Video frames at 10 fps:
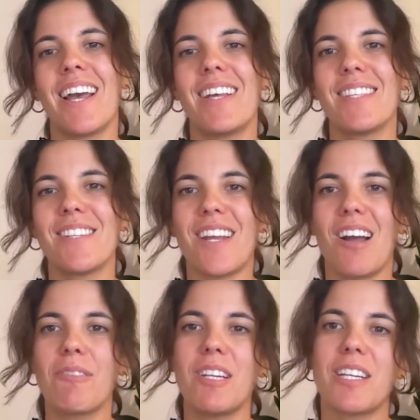So now I'm
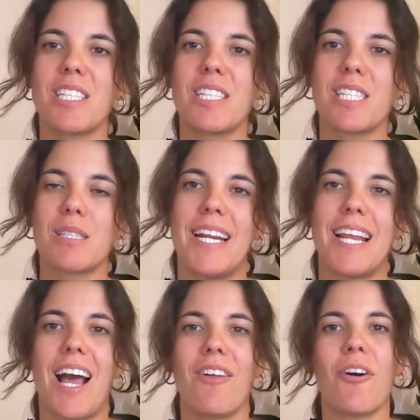going to explain
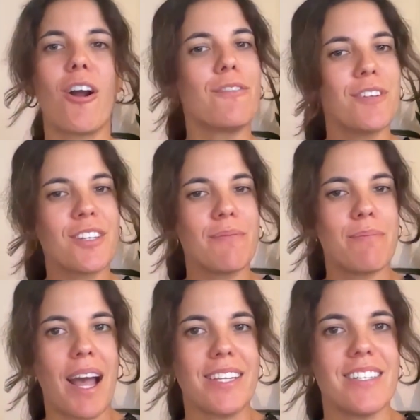how the ARFID
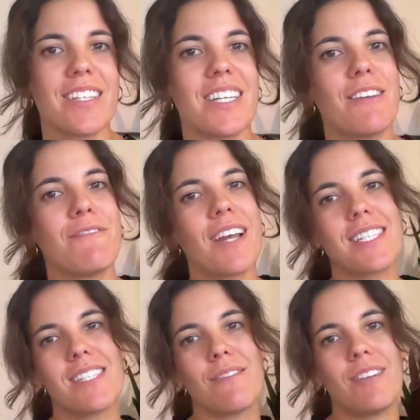companion can
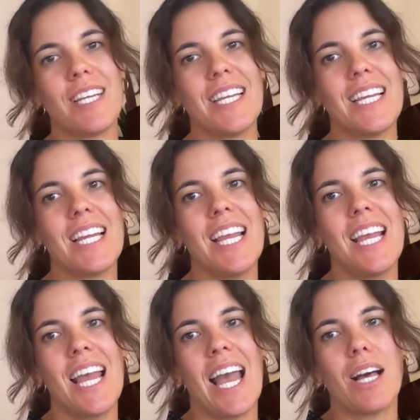effectively
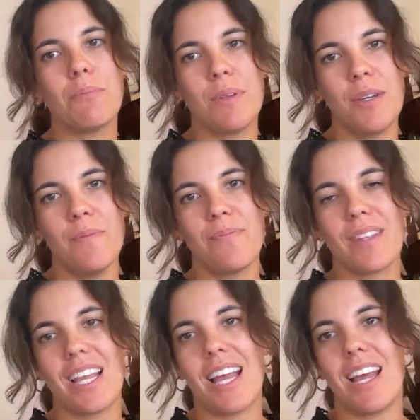help you,
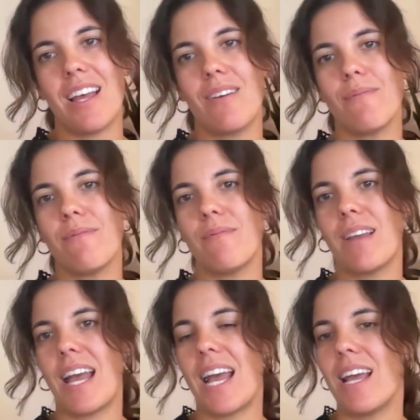
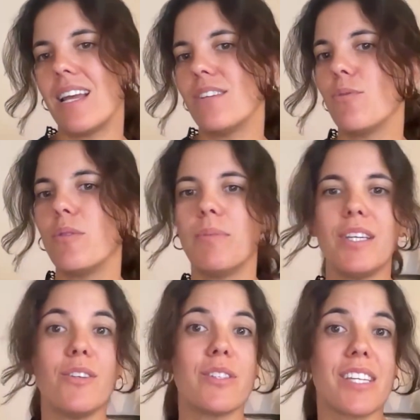and we'll be
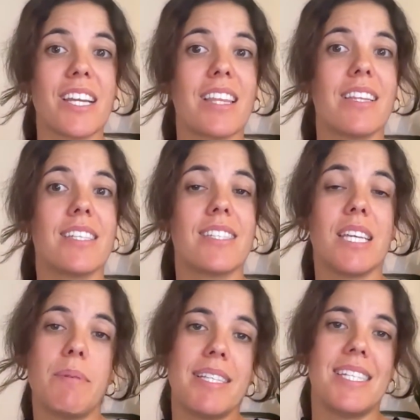using
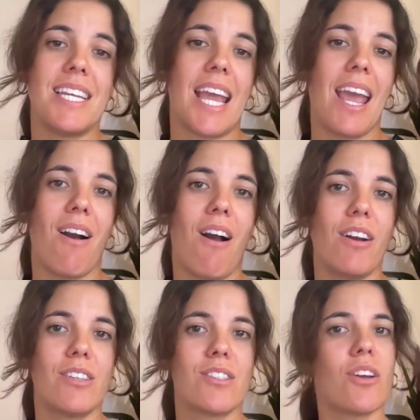CBT-AR,
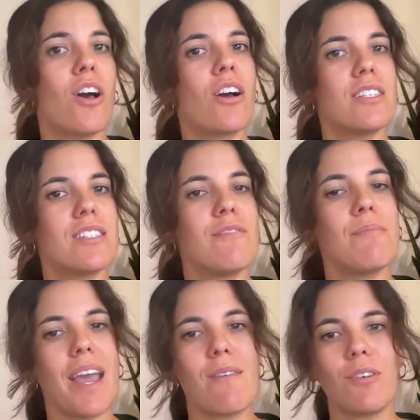so Cognitive
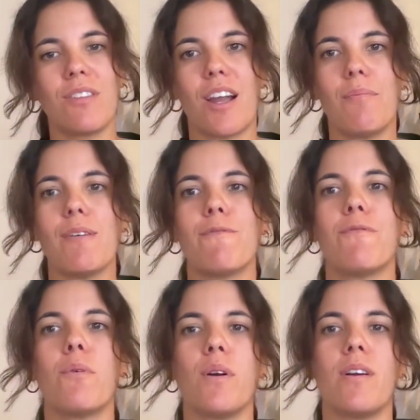Behavioral Therapy
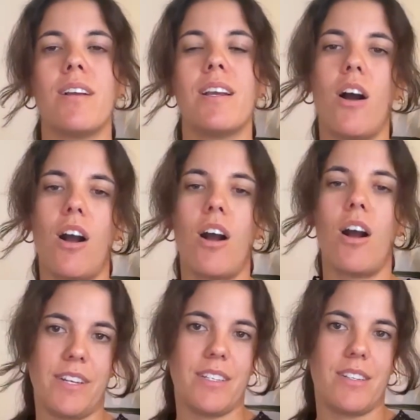for
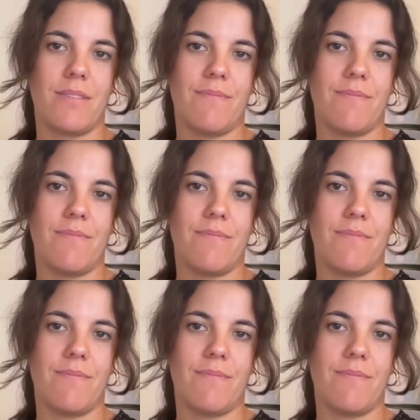ARFID.